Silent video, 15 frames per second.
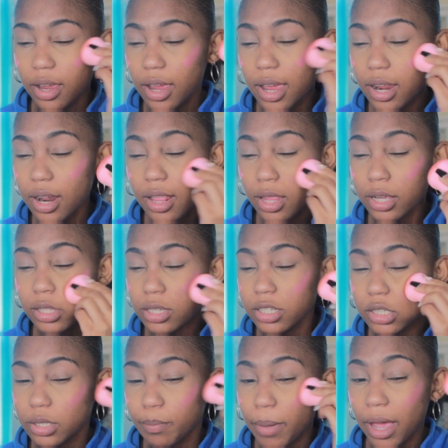and I like to
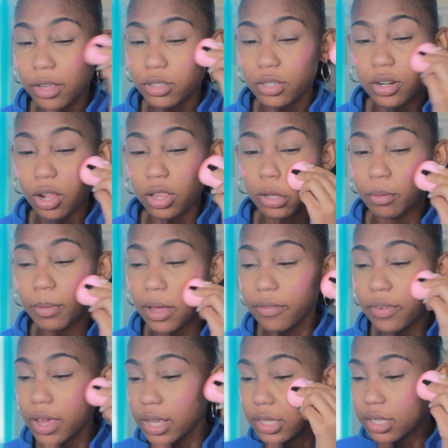just pounce it all on my
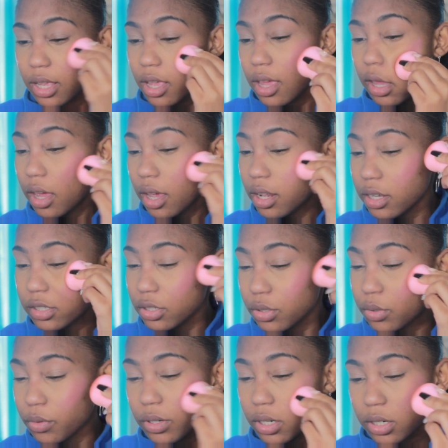face, and I just
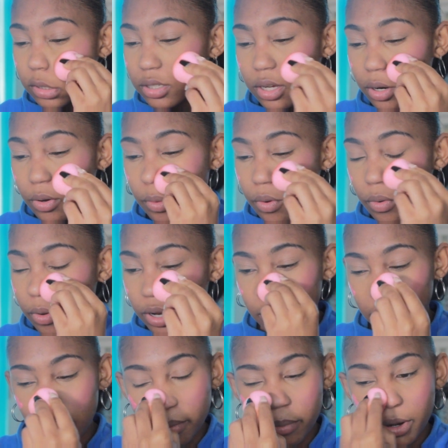do it in a circle, and
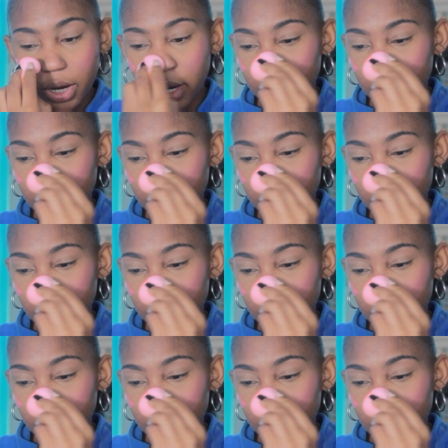then I bring